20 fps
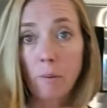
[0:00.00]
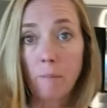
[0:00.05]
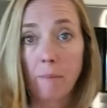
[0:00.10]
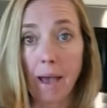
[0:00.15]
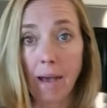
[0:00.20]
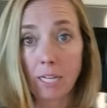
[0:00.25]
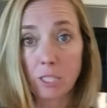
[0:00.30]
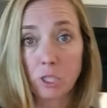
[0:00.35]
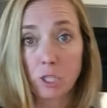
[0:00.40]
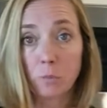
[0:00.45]

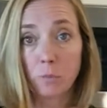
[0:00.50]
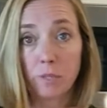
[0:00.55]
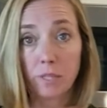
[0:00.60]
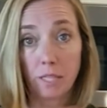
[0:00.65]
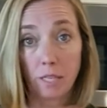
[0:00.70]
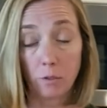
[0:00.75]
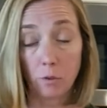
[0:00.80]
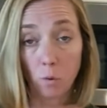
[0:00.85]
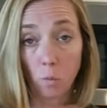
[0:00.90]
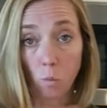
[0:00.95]
Mash them
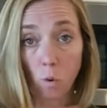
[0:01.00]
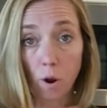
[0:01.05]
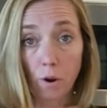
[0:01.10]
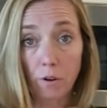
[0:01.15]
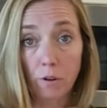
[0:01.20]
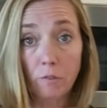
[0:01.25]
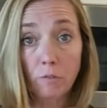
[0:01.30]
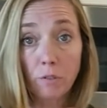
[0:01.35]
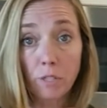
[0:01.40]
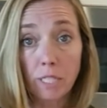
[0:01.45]
with either
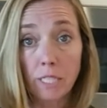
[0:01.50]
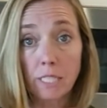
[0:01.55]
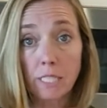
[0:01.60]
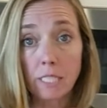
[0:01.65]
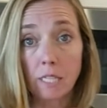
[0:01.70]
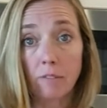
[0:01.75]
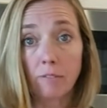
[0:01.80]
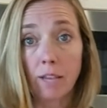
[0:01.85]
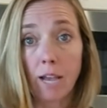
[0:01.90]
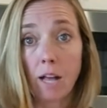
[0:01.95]
water if you need to
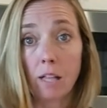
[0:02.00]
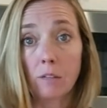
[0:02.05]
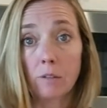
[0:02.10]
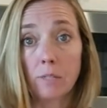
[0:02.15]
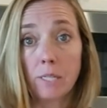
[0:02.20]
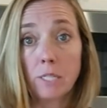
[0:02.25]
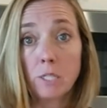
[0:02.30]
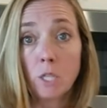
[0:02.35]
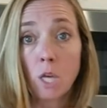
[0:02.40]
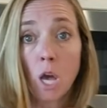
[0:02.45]
save
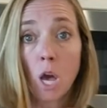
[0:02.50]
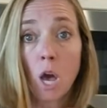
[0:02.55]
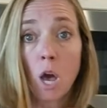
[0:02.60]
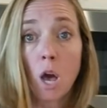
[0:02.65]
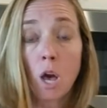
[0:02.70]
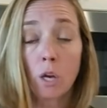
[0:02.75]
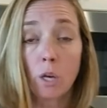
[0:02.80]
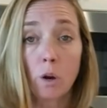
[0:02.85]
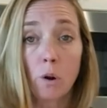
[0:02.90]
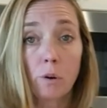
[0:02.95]
calories,
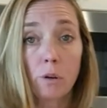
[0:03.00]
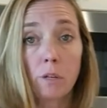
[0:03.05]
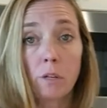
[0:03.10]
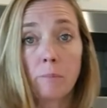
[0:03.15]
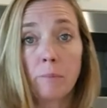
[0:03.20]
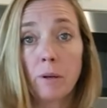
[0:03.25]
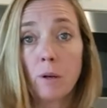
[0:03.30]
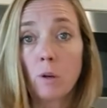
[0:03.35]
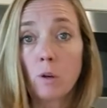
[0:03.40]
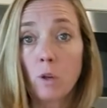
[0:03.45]

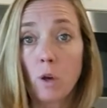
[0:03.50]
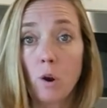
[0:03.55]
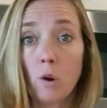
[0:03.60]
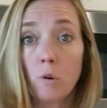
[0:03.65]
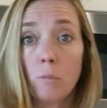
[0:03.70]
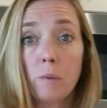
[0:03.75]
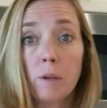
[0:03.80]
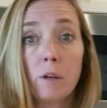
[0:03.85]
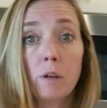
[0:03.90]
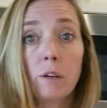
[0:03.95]
coconut milk,
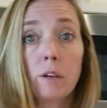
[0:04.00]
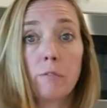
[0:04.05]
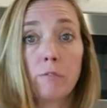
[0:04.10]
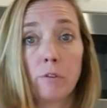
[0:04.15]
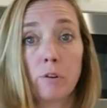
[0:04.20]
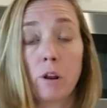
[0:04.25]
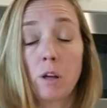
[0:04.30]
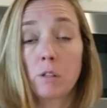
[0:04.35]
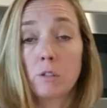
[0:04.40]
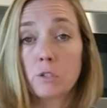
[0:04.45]
oat milk if
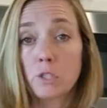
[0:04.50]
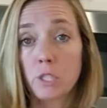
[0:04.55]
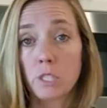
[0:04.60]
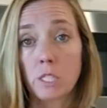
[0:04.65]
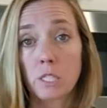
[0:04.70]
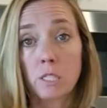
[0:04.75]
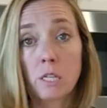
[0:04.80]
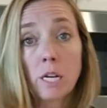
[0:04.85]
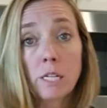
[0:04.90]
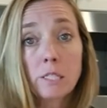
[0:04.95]
you're not allergic
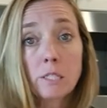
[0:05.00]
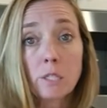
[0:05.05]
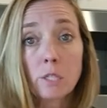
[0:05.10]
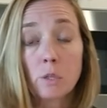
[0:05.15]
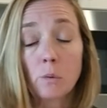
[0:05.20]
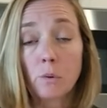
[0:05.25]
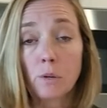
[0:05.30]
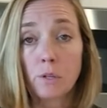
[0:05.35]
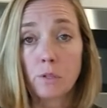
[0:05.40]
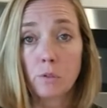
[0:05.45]
to nuts and
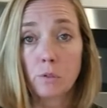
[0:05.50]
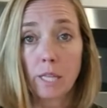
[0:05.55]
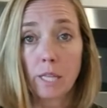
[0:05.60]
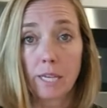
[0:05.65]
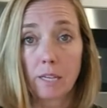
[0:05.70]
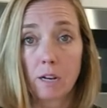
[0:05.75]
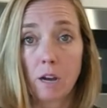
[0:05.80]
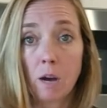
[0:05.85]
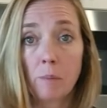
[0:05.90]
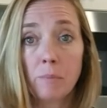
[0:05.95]
you want to do
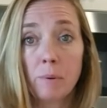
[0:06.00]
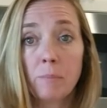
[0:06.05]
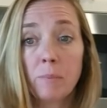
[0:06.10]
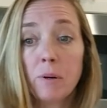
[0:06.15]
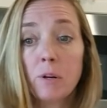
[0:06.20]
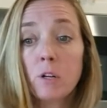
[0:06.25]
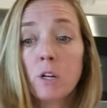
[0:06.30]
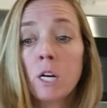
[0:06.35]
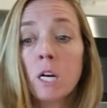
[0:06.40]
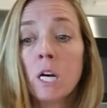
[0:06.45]
like an almond
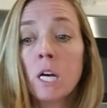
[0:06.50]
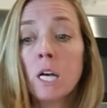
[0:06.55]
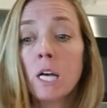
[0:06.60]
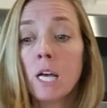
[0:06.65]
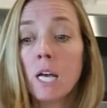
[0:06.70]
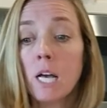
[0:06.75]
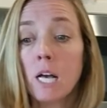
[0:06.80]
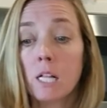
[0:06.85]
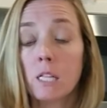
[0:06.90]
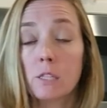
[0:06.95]
milk,
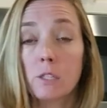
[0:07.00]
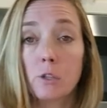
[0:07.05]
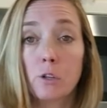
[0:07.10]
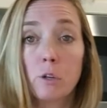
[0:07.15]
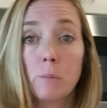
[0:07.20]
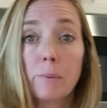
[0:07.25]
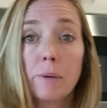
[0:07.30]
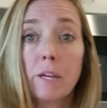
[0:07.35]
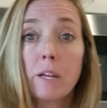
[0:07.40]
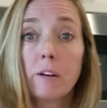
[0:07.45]

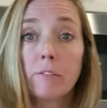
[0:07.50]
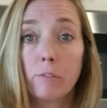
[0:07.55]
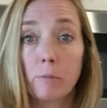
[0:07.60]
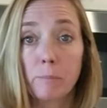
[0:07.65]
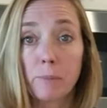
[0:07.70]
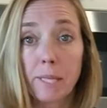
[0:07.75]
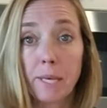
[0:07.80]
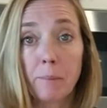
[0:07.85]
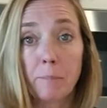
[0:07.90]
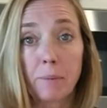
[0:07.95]
plant-based butter,
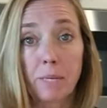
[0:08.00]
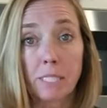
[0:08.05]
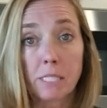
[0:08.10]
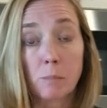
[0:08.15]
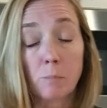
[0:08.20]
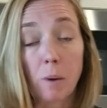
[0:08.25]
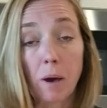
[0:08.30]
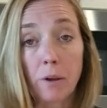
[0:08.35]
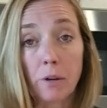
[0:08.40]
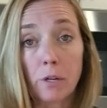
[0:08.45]
unless
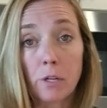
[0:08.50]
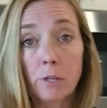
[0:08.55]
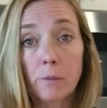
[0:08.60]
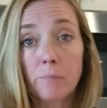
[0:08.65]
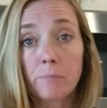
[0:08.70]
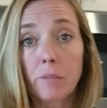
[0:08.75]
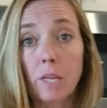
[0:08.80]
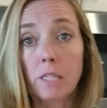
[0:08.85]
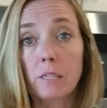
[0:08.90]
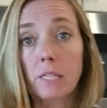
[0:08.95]
of course you do
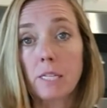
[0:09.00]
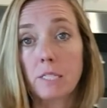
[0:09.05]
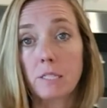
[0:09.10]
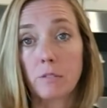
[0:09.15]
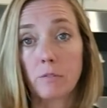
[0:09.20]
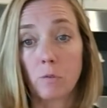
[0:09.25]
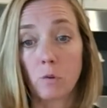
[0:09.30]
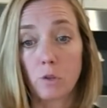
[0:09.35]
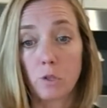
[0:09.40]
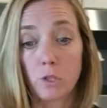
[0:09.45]
butter. We're
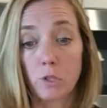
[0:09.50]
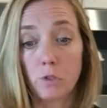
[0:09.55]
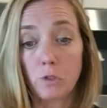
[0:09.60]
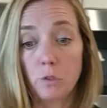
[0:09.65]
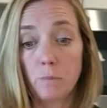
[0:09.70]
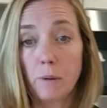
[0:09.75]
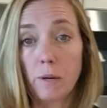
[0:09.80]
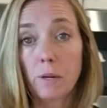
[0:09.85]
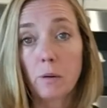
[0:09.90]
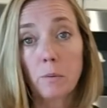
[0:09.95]
pretty
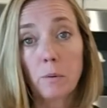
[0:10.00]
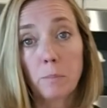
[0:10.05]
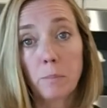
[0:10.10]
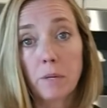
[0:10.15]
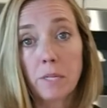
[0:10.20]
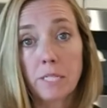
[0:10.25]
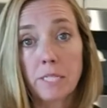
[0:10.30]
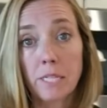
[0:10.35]
dairy-free here.